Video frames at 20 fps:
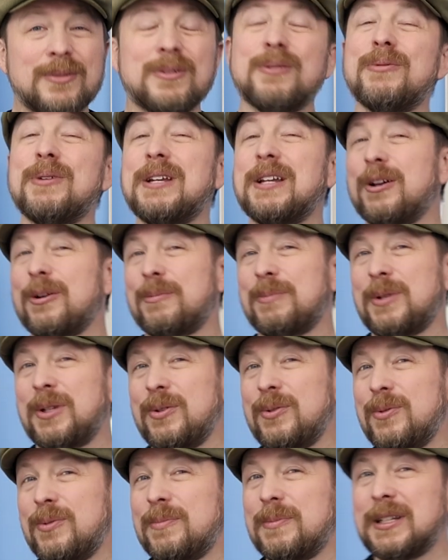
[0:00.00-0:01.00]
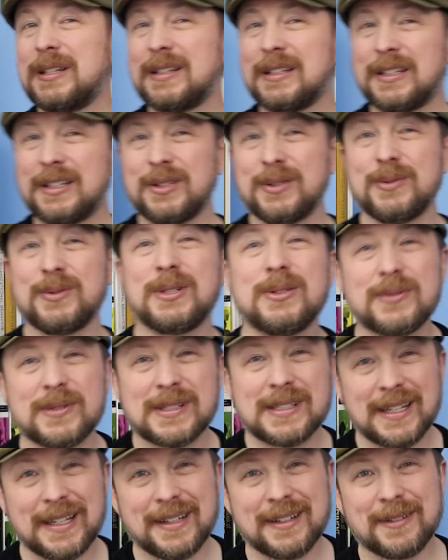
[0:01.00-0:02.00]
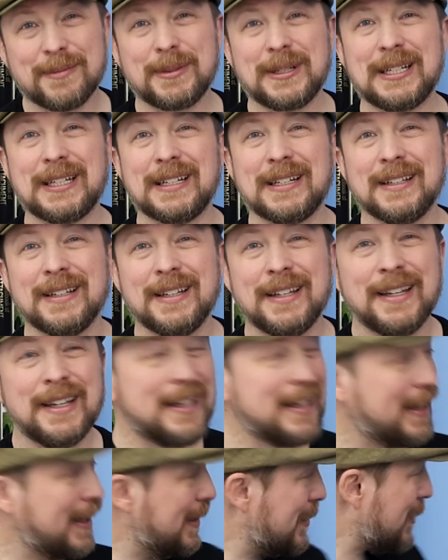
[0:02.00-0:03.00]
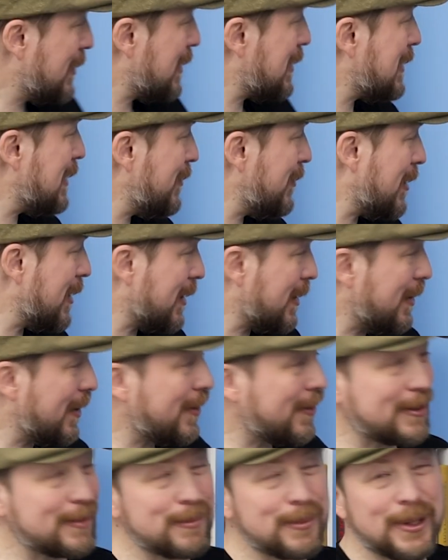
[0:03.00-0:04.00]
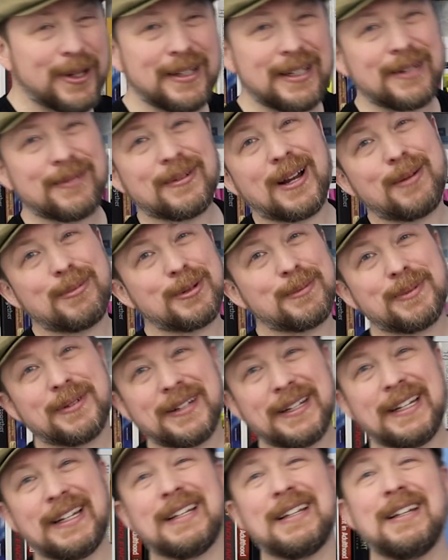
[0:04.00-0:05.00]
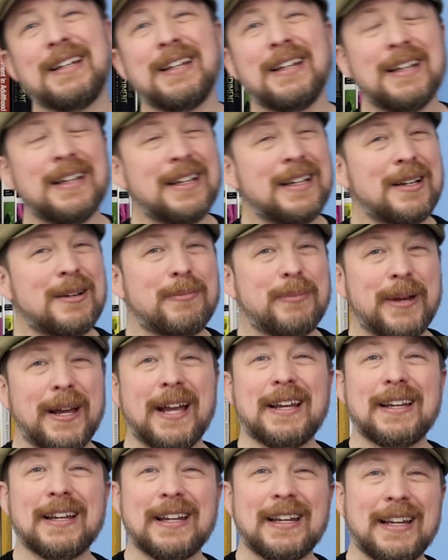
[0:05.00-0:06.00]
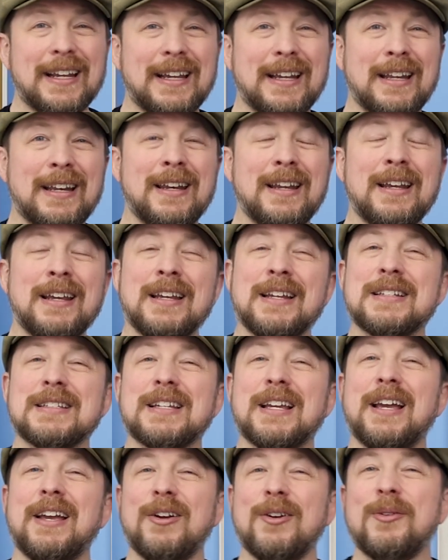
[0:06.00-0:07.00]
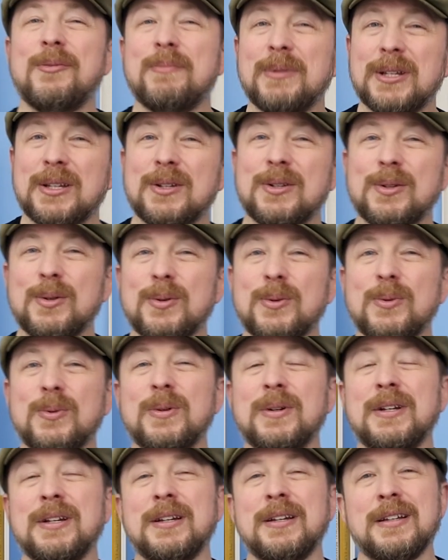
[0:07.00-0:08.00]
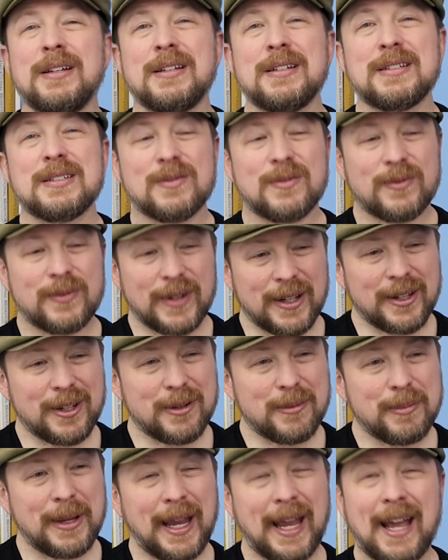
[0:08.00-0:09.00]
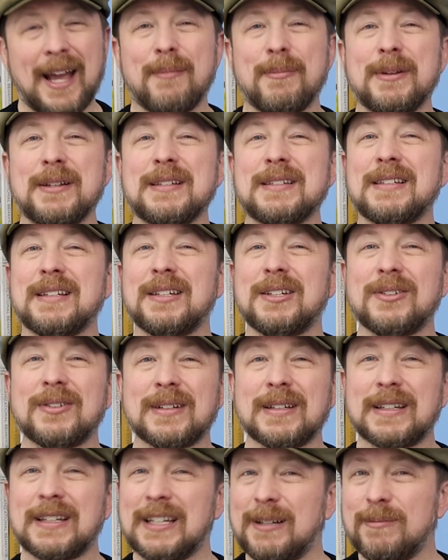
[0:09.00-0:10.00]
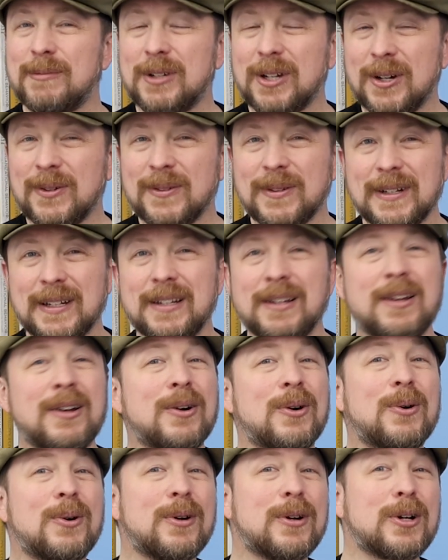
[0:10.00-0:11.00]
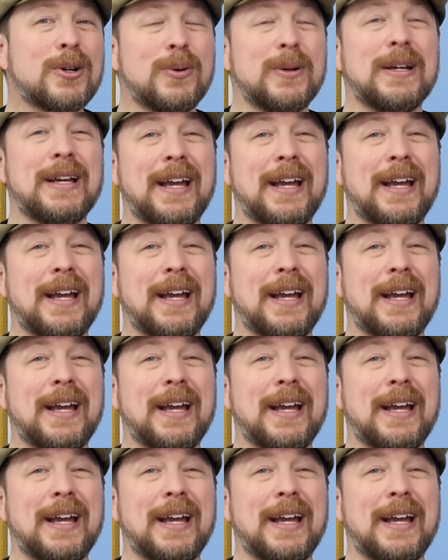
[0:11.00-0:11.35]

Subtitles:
where we help you be the you intend to be. As you can see, we got Carl and Buddy, Robert Plant, back again to help you develop habits that you can keep going or quit